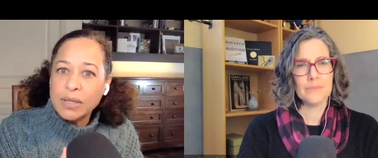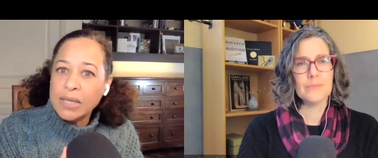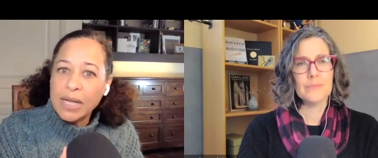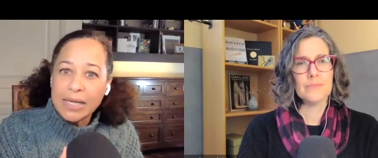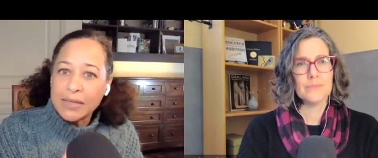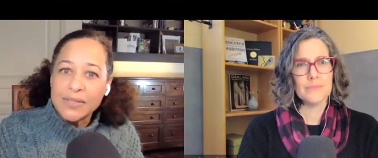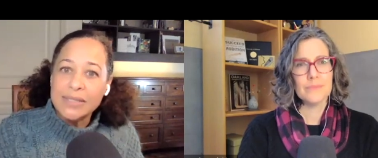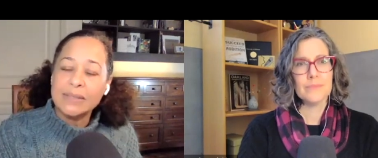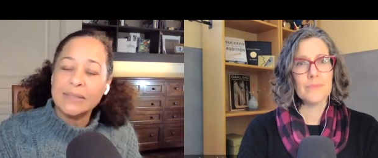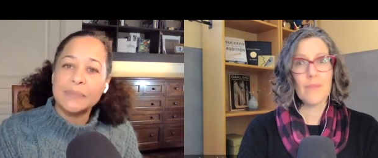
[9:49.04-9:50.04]
Speaker 1: our
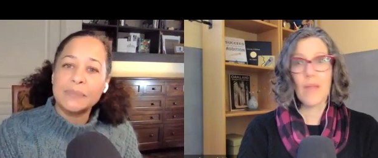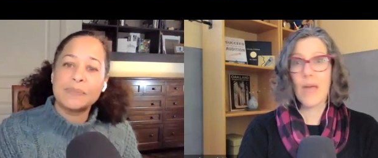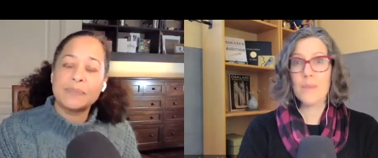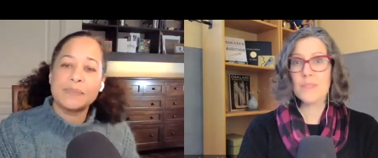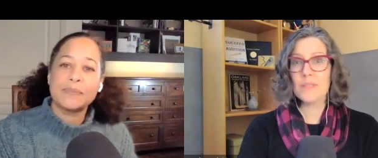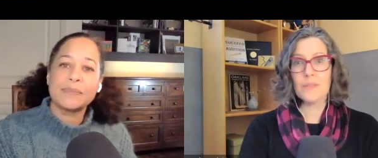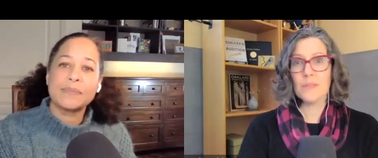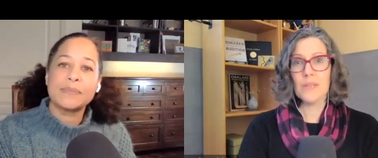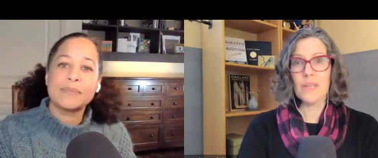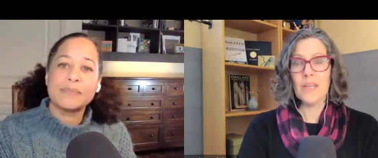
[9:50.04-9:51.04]
lives.
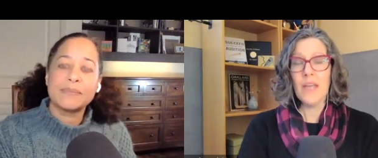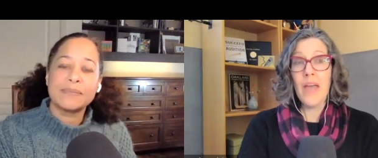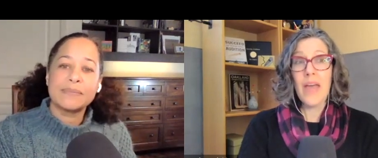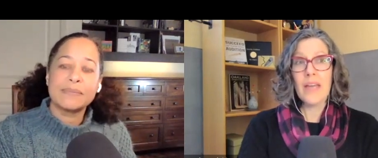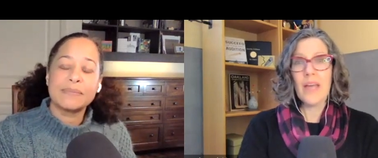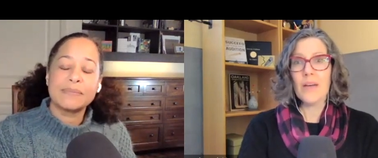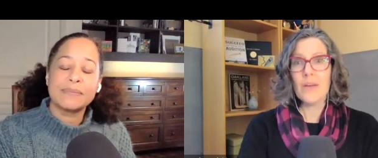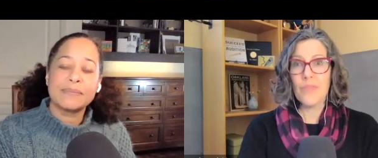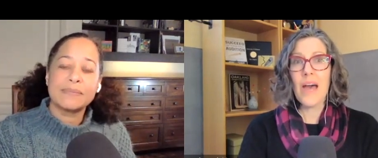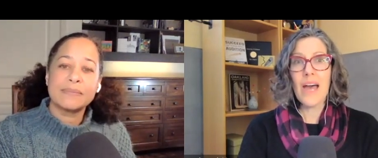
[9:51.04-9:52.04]
Speaker 2: Absolutely. And
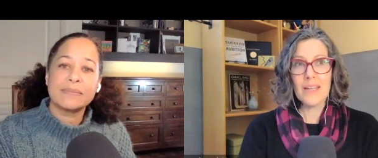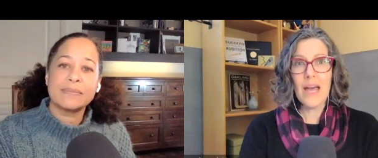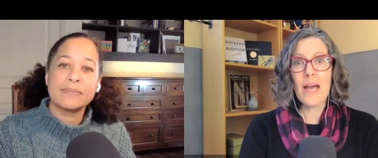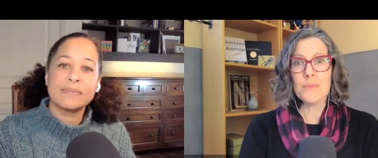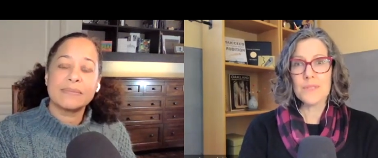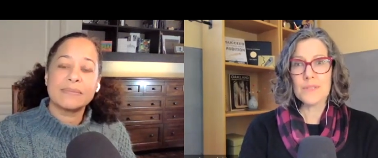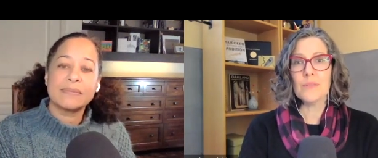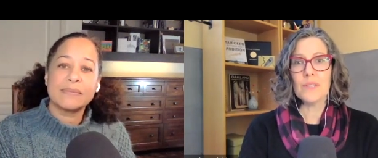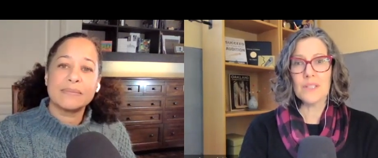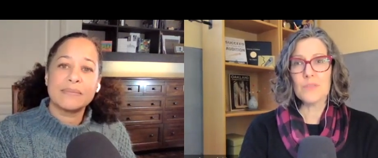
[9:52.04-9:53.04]
how that
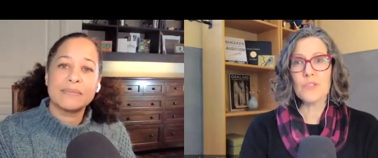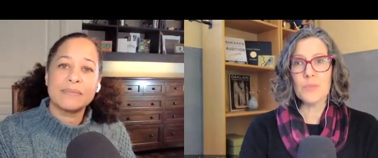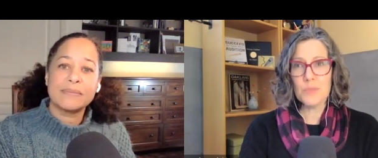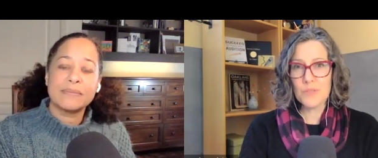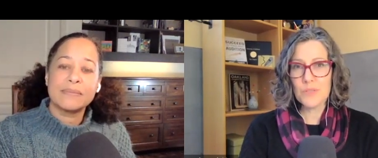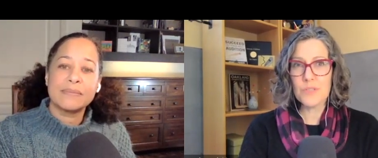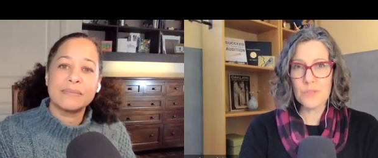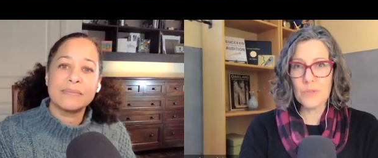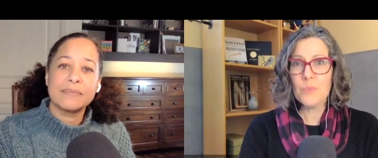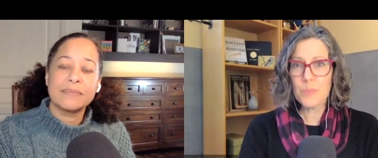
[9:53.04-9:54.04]
absolutely contributes
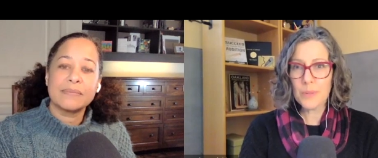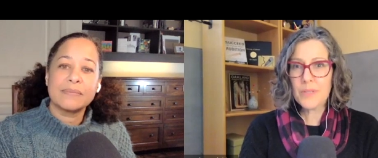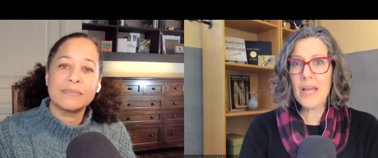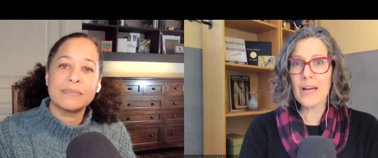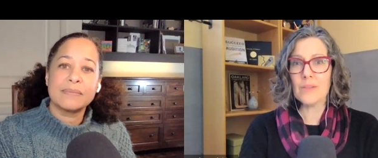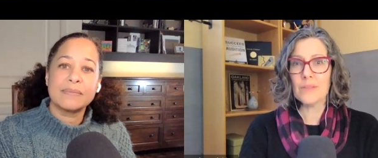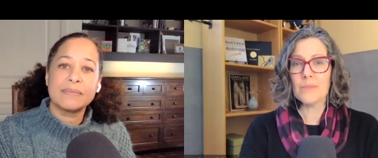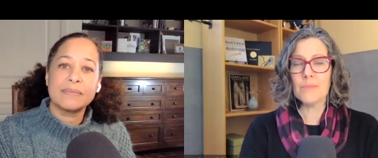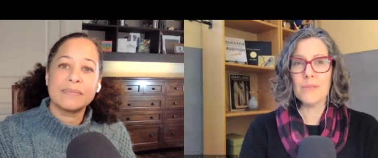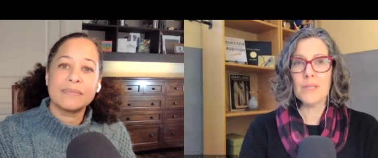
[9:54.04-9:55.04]
to burnout.
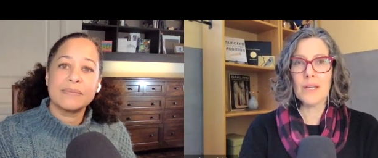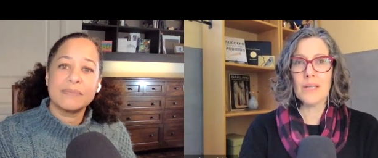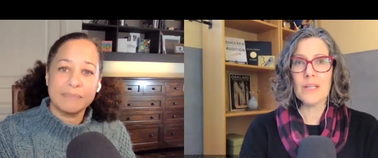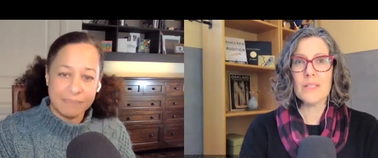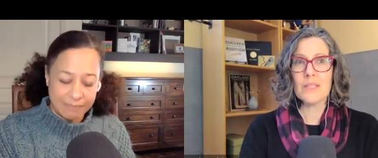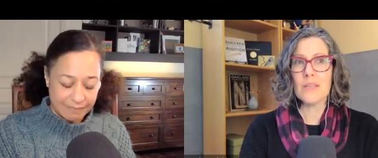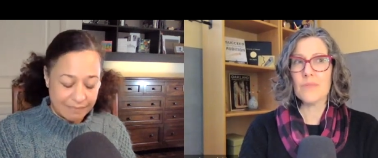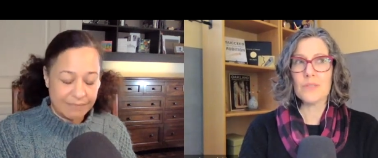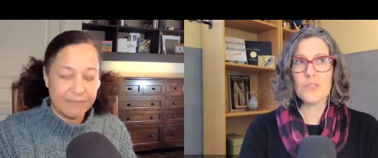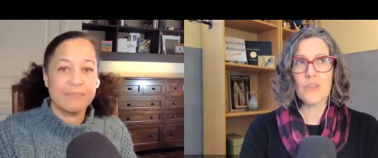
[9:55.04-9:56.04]
Because if
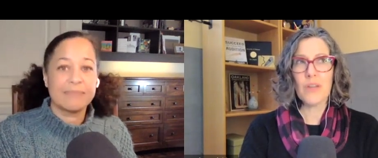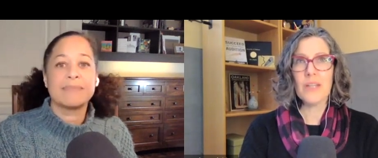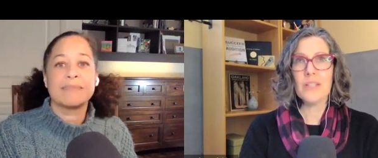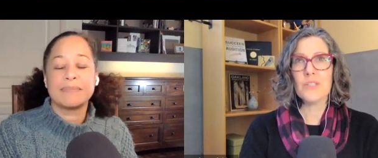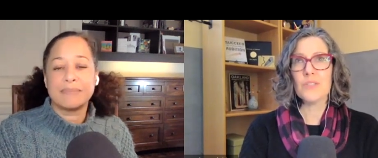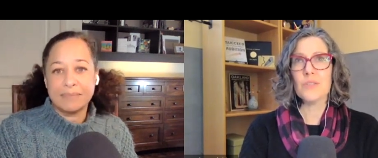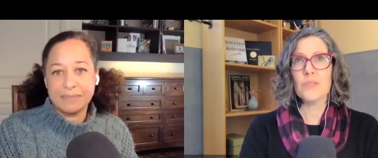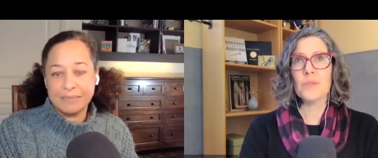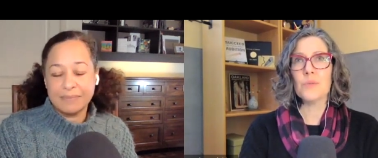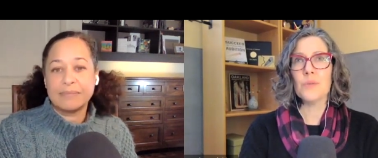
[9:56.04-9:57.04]
we're trying
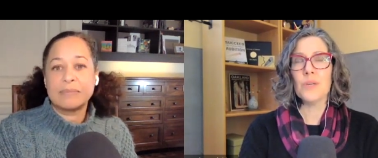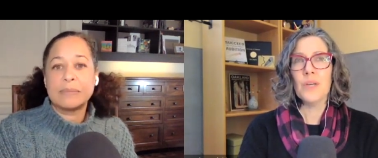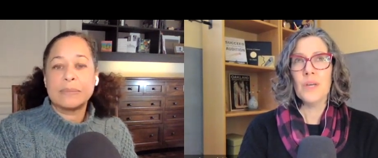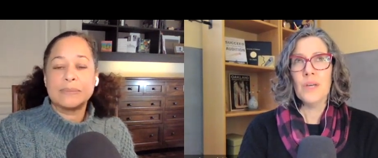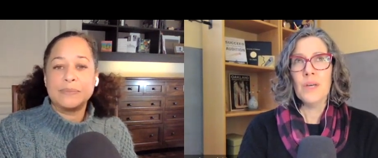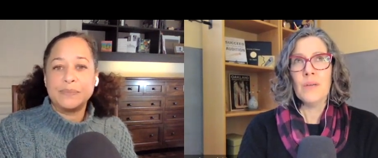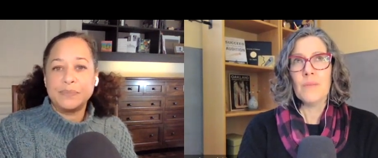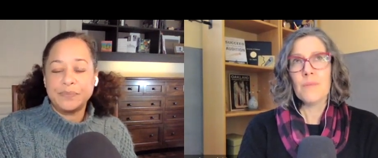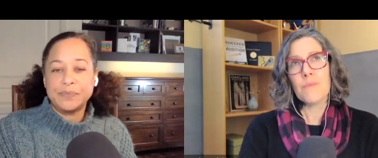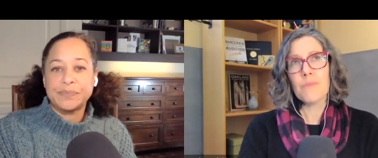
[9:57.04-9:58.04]
to
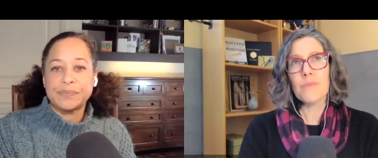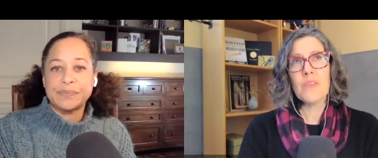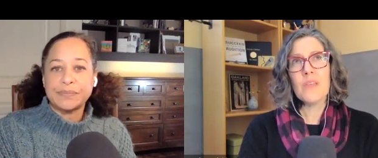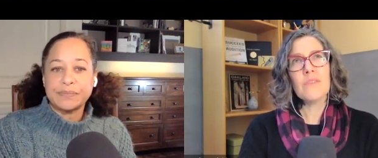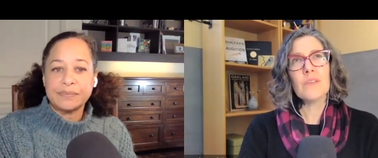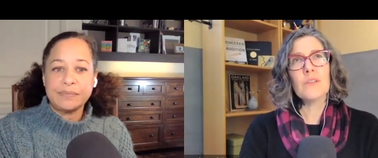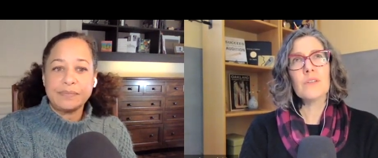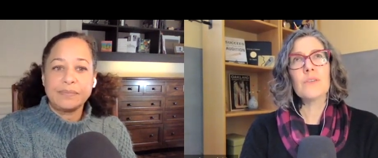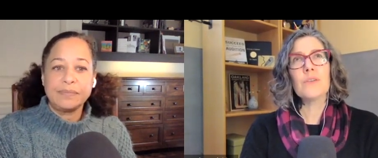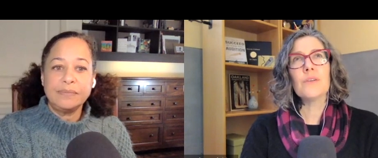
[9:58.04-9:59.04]
think of the
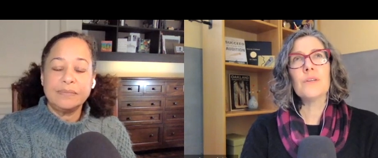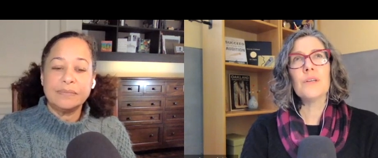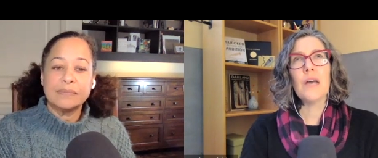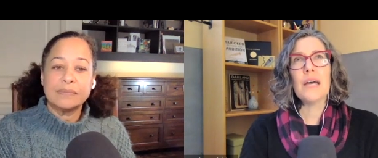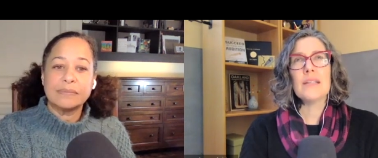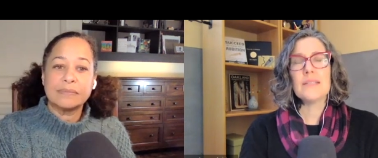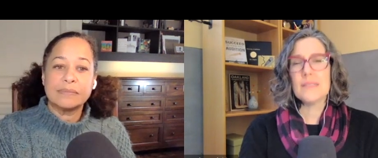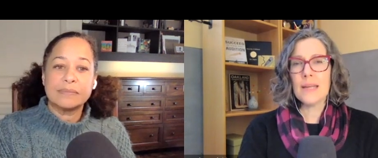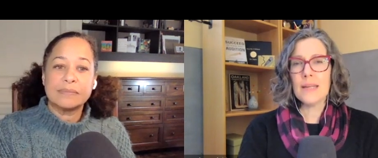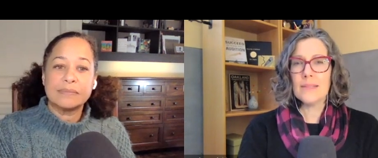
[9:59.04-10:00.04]
good girl as
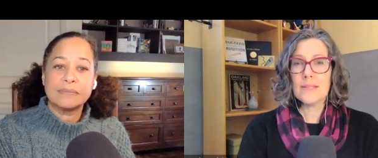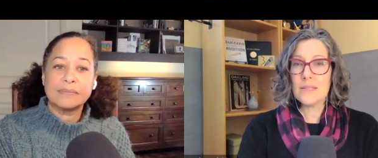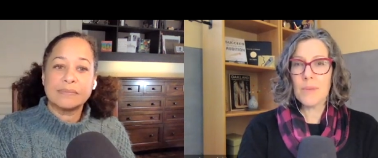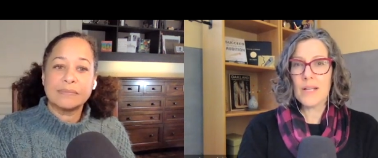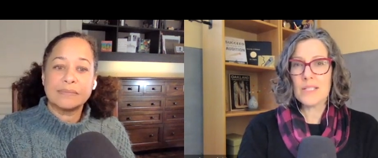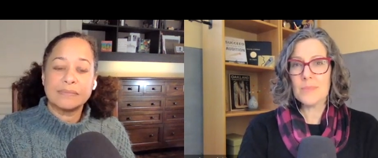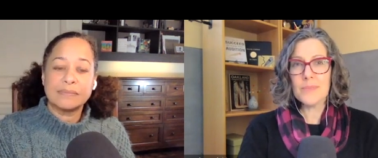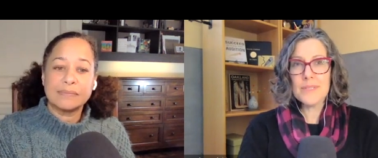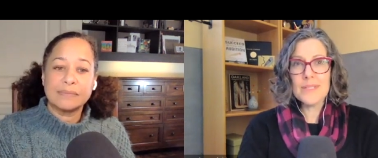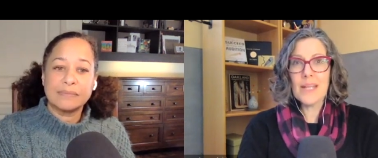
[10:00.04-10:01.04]
setting this
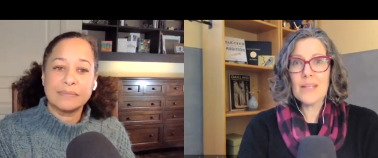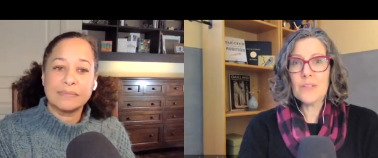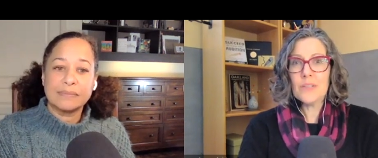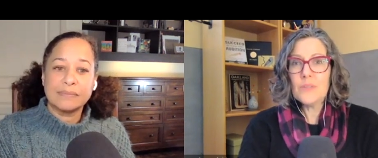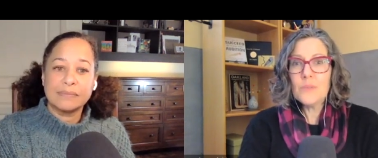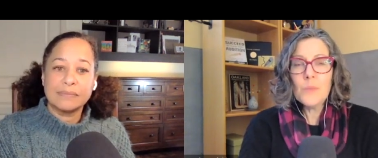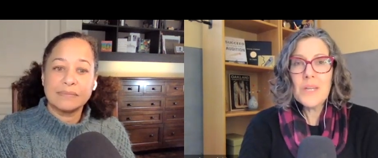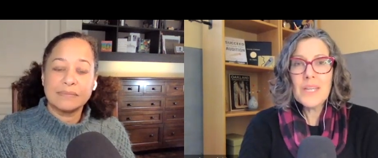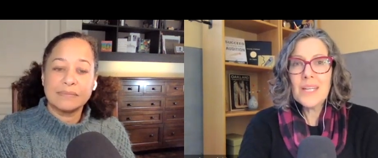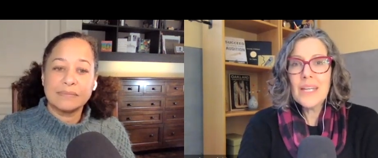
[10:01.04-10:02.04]
impossible standard,
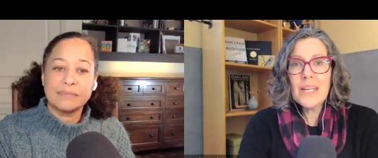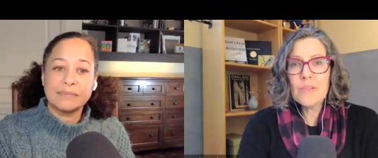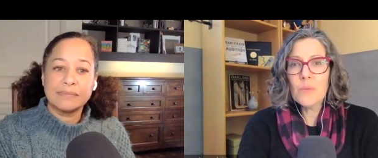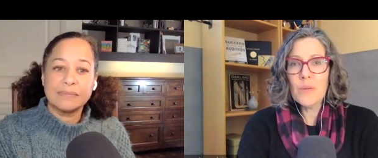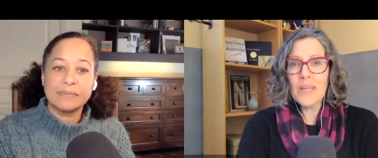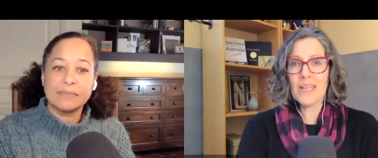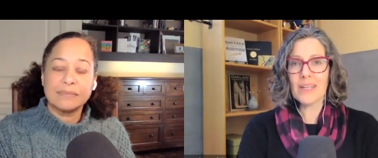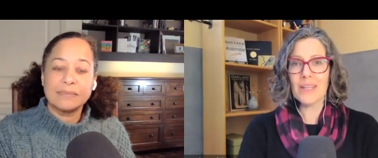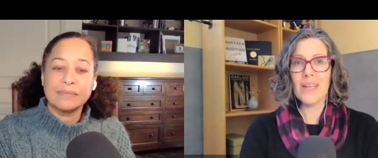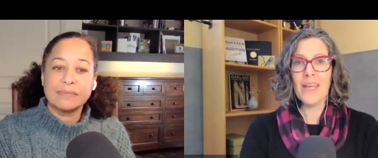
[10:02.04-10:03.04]
we can never win.
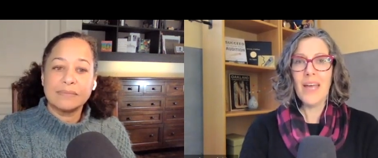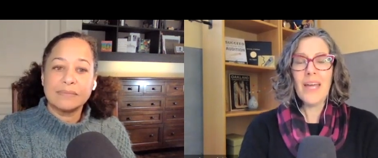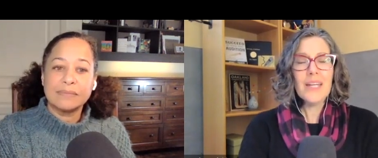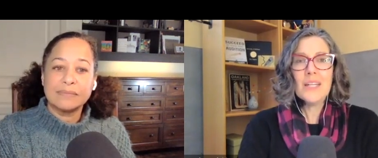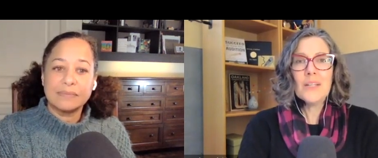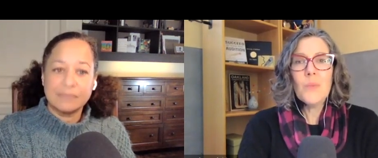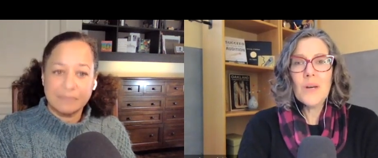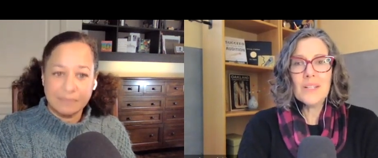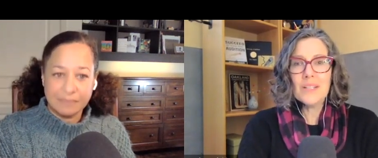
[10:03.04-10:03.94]
And I don't want to